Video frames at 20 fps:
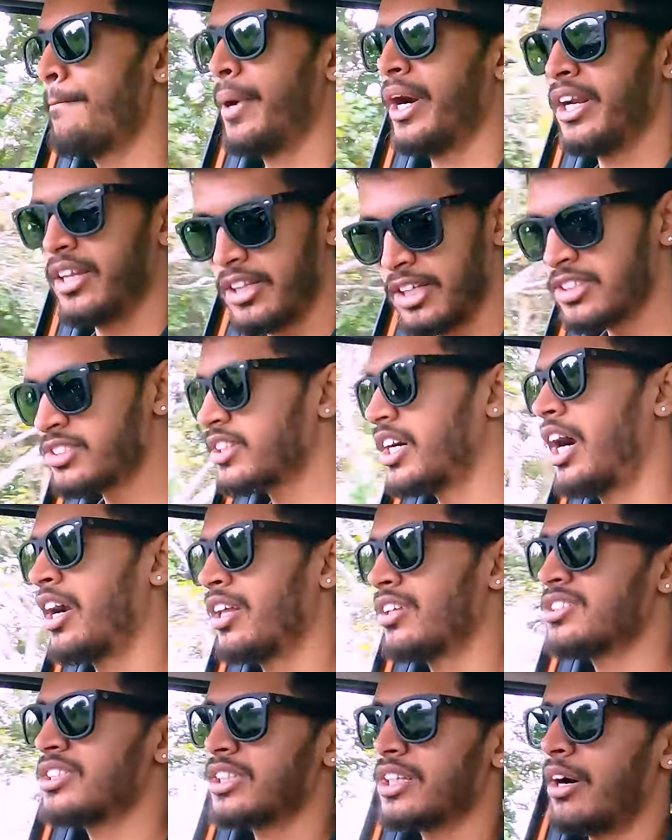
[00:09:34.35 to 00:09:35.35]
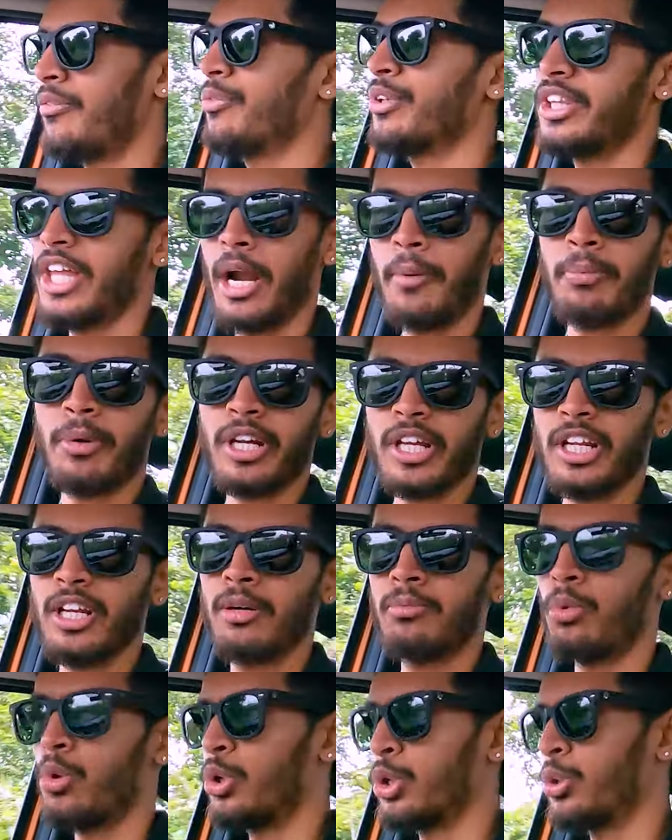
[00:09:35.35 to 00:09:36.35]
But this car doesn't come with that
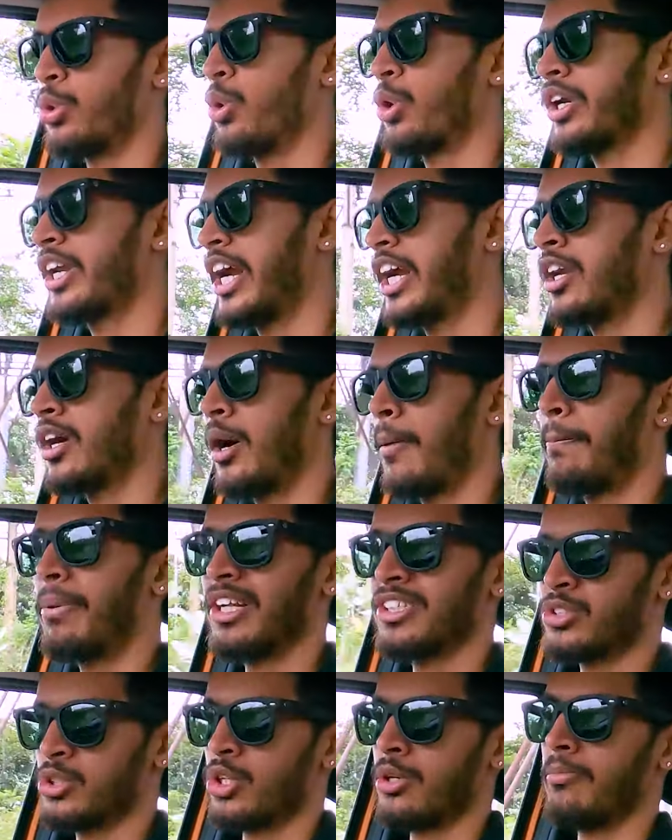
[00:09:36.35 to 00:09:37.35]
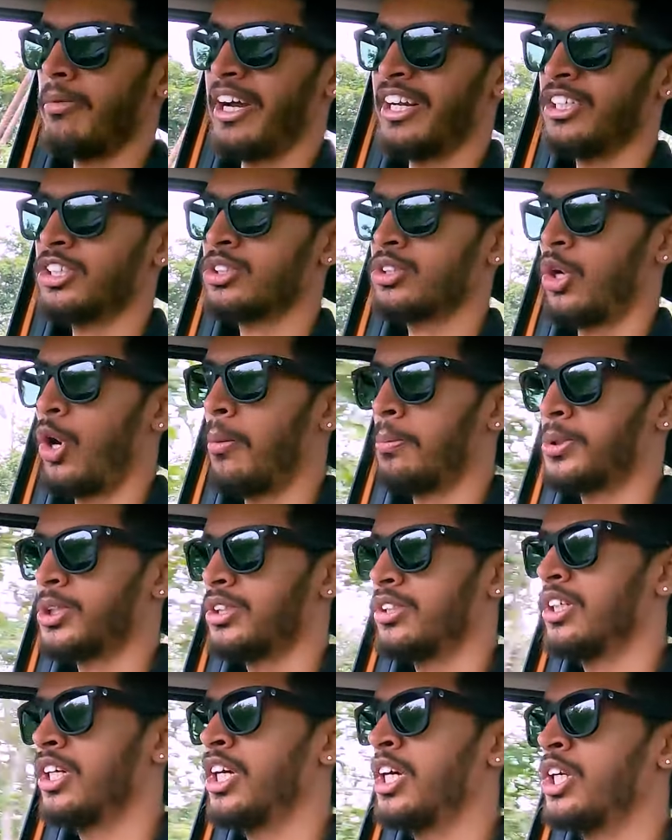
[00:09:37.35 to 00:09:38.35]
particular mode. You don't get a plus or a minus
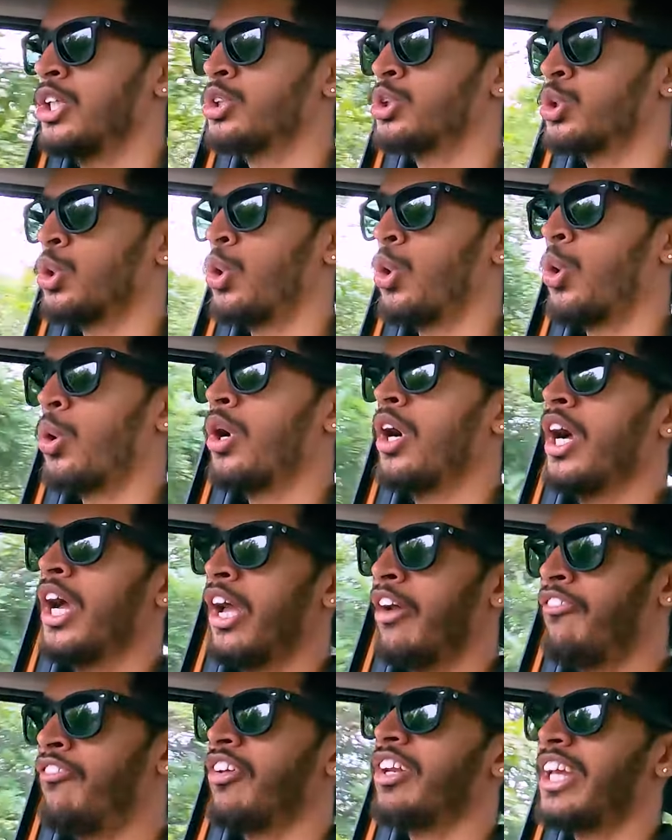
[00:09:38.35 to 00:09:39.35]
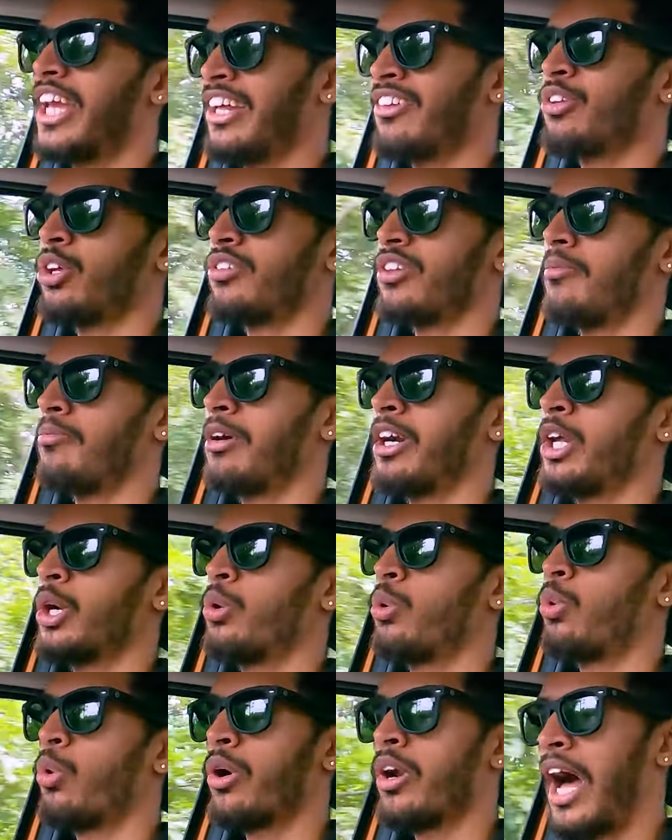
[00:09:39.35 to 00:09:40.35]
option. So if in case you're somebody
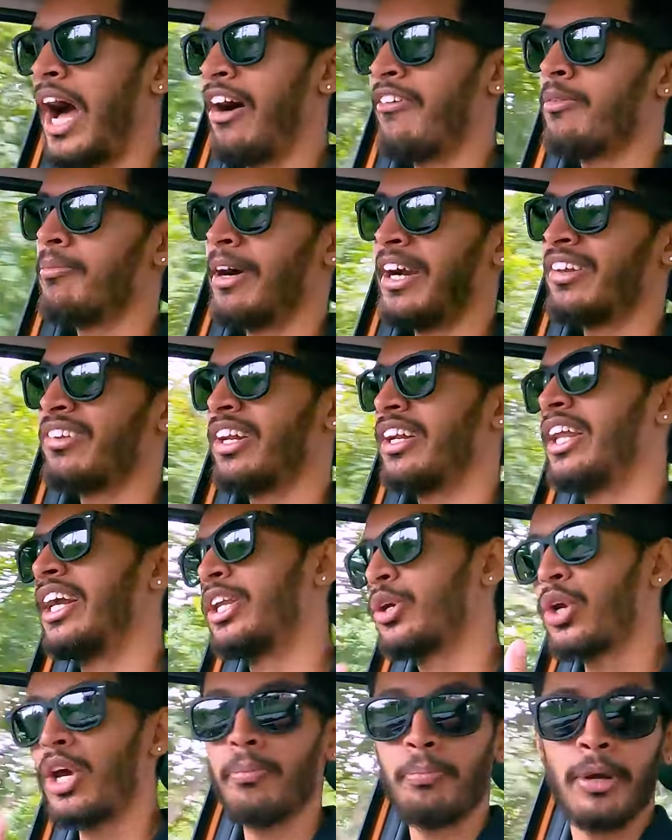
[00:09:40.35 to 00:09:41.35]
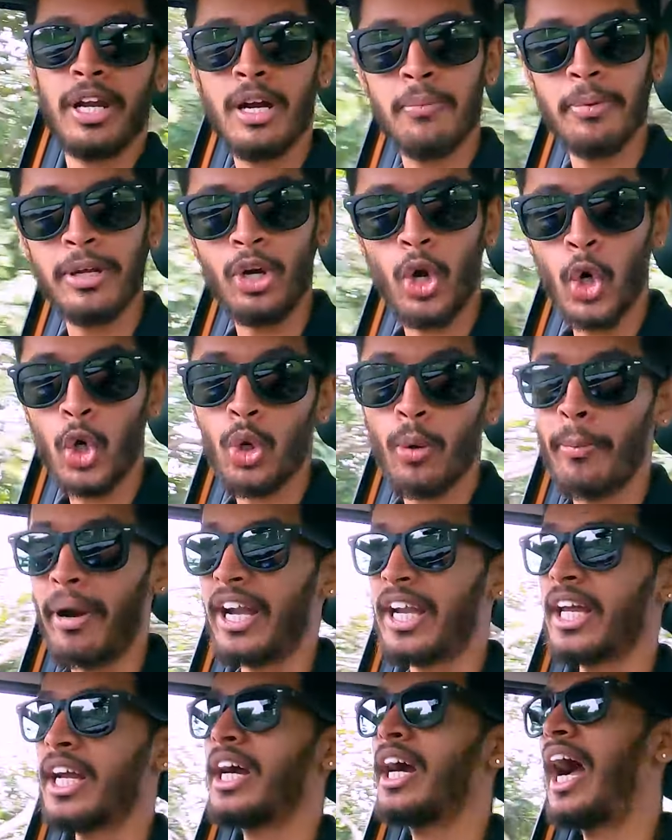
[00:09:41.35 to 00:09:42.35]
who would have a mindset that you can pick up an
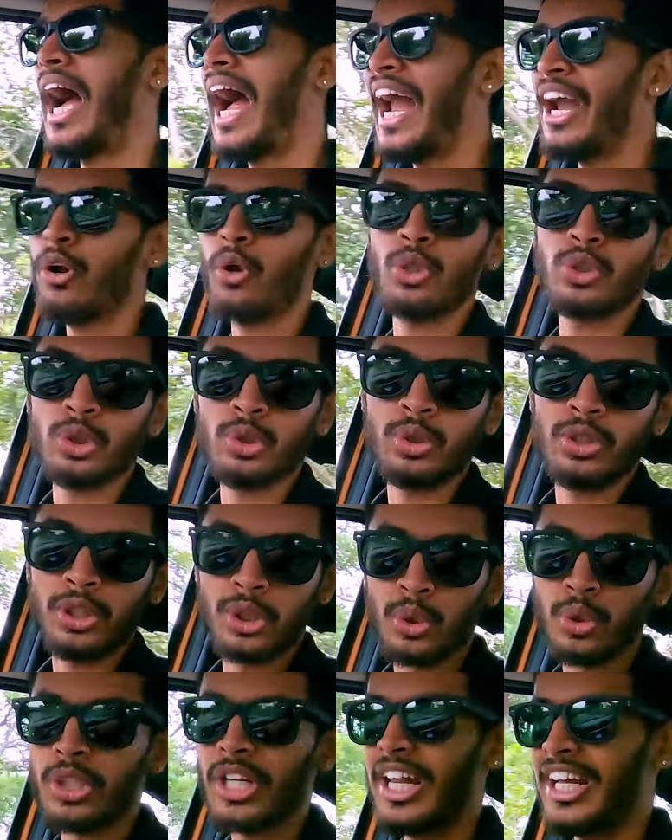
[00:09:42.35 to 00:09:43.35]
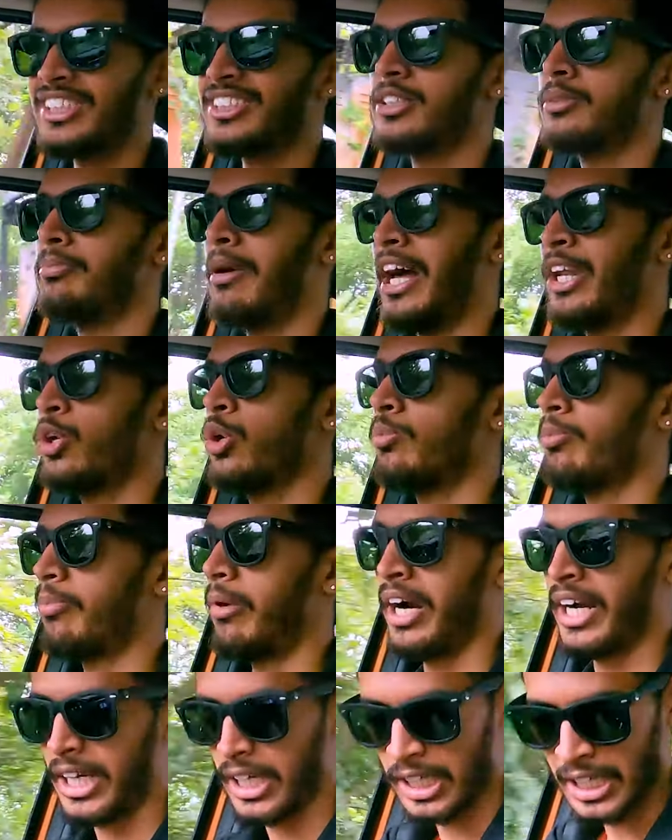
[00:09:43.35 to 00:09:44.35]
automatic and also utilize the manual
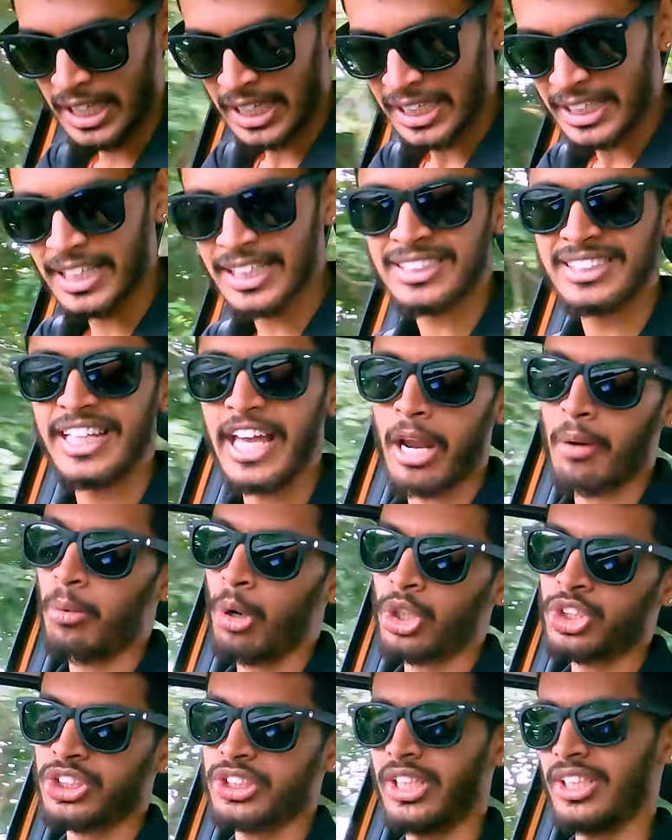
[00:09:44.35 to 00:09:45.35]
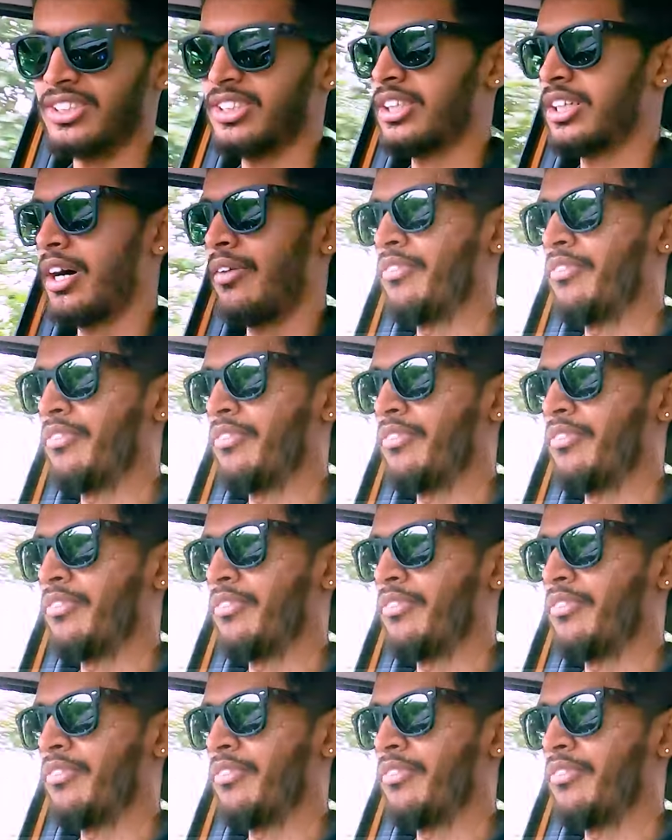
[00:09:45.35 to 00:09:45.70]
part, this gearbox doesn't